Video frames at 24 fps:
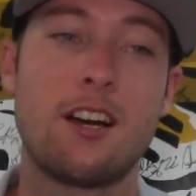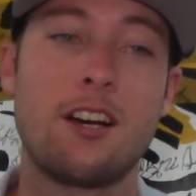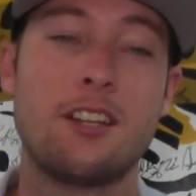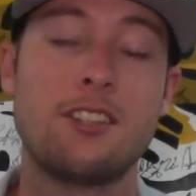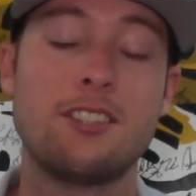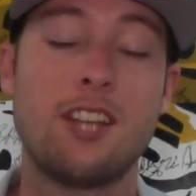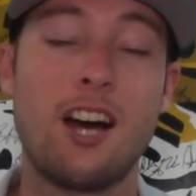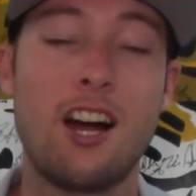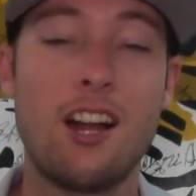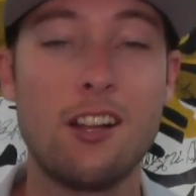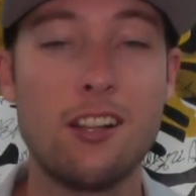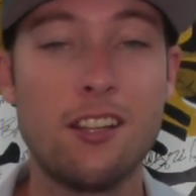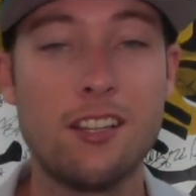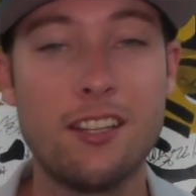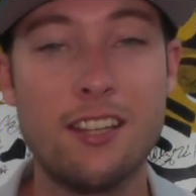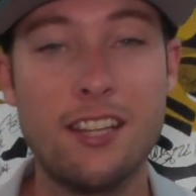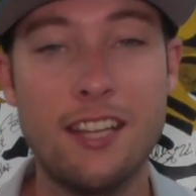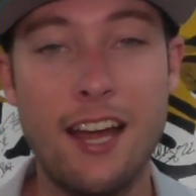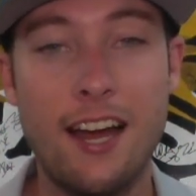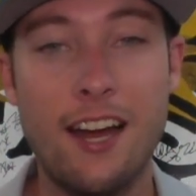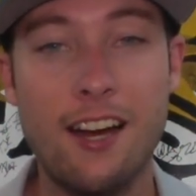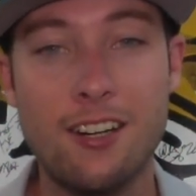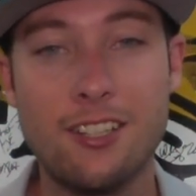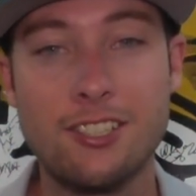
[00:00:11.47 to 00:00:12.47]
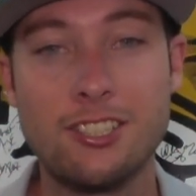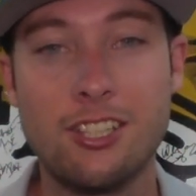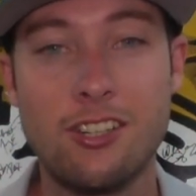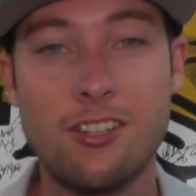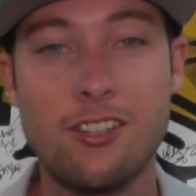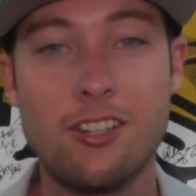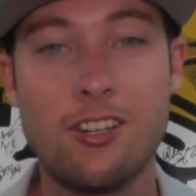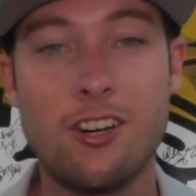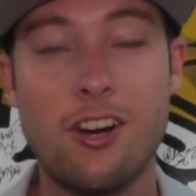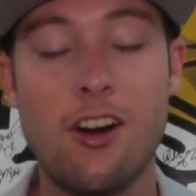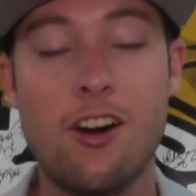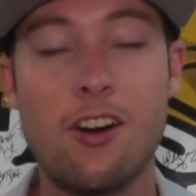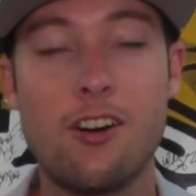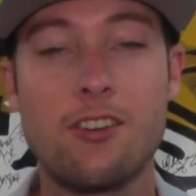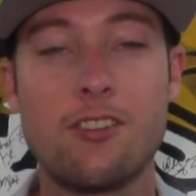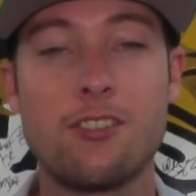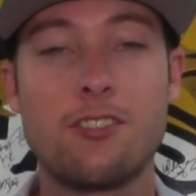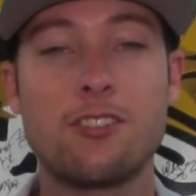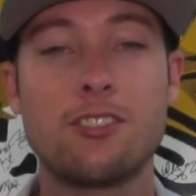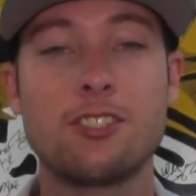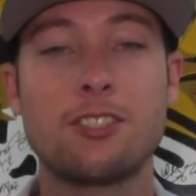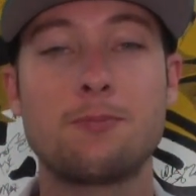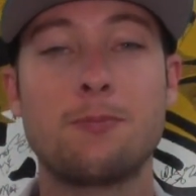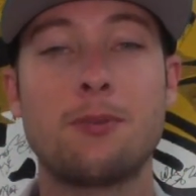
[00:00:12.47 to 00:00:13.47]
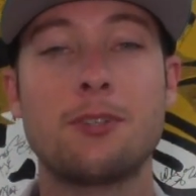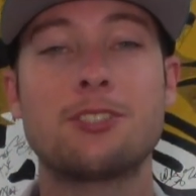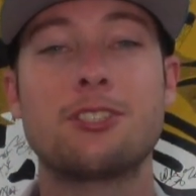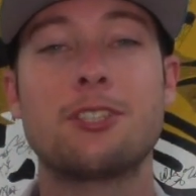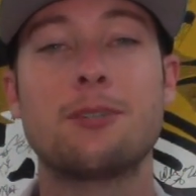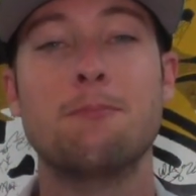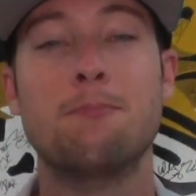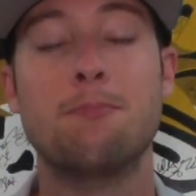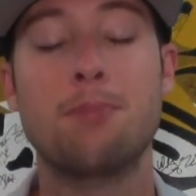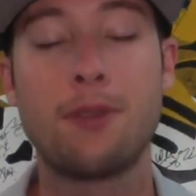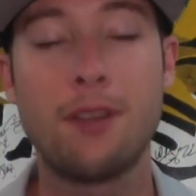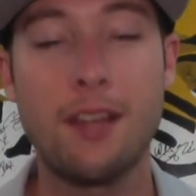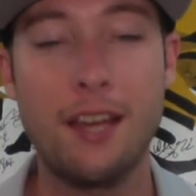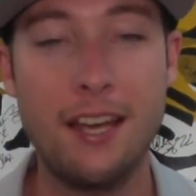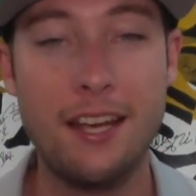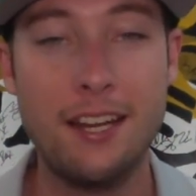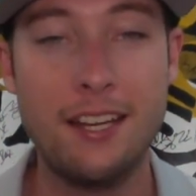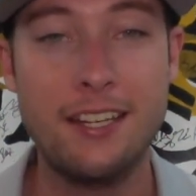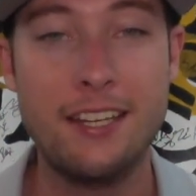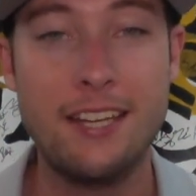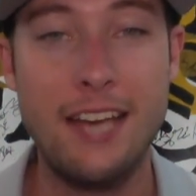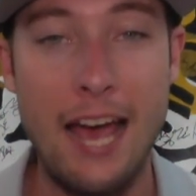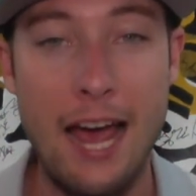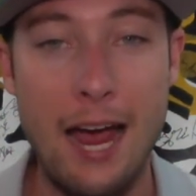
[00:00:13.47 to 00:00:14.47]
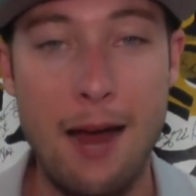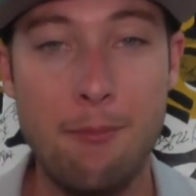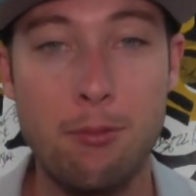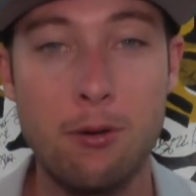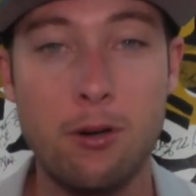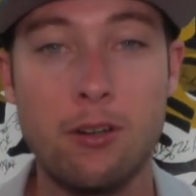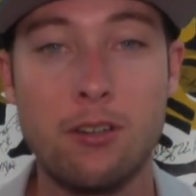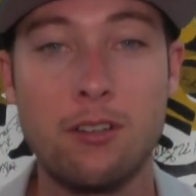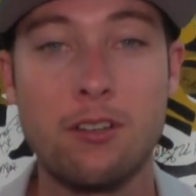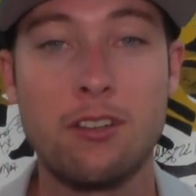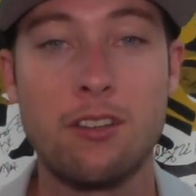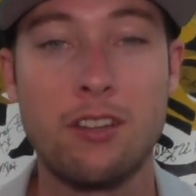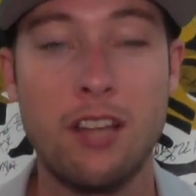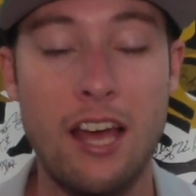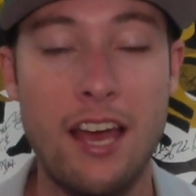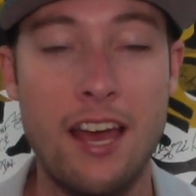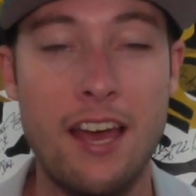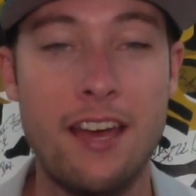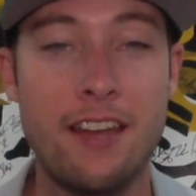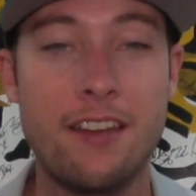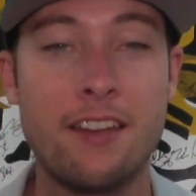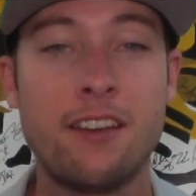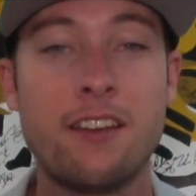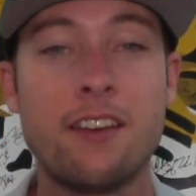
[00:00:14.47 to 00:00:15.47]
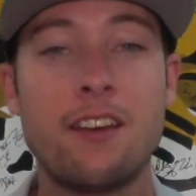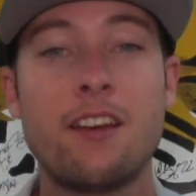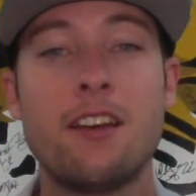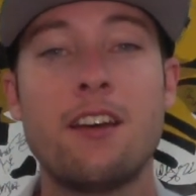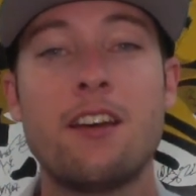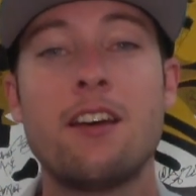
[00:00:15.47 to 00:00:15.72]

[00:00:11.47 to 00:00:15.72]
Not only the Arizona Cardinals, but the Blaine Gabbert-led,